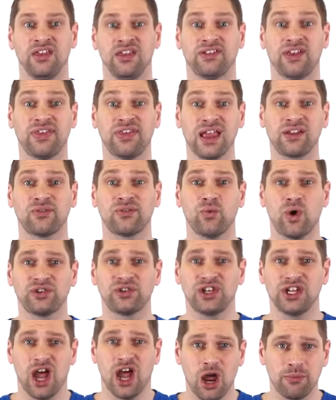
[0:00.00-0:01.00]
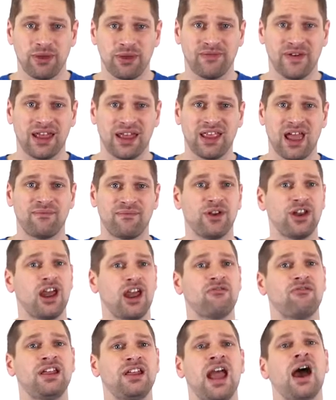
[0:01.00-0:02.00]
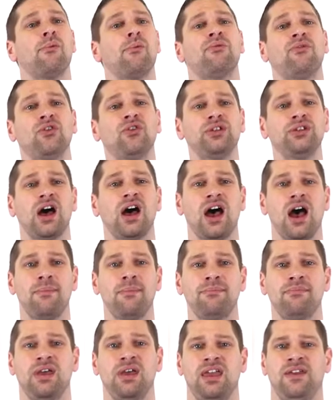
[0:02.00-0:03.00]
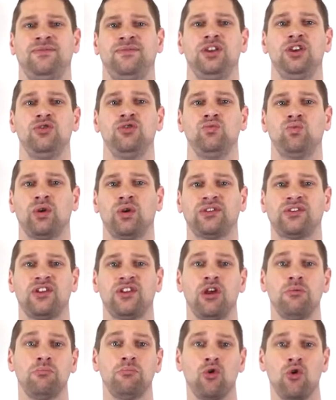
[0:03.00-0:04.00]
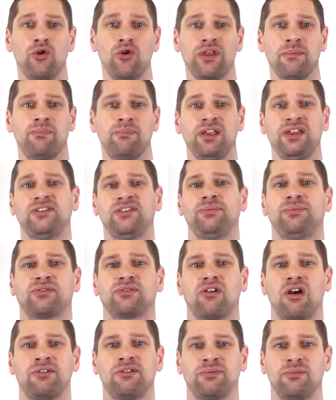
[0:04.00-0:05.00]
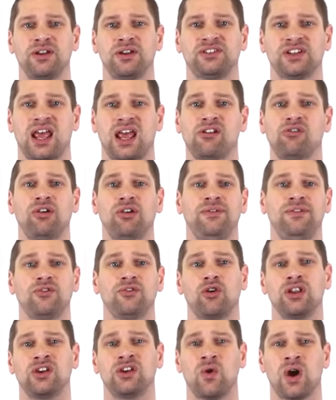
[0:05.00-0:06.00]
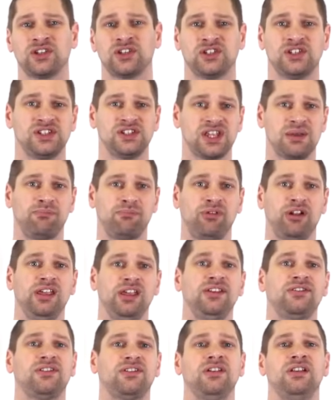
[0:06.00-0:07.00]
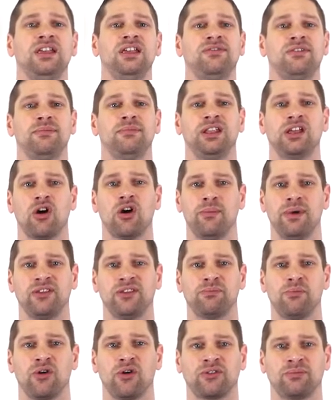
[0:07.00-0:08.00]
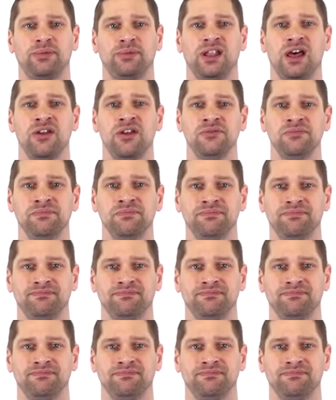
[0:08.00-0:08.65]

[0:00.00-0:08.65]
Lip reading: So thanks for watching. I hope you found that video really helpful. If you want to know more, then please subscribe to my channel, or if you've got any questions, then please do leave them in the comments box below.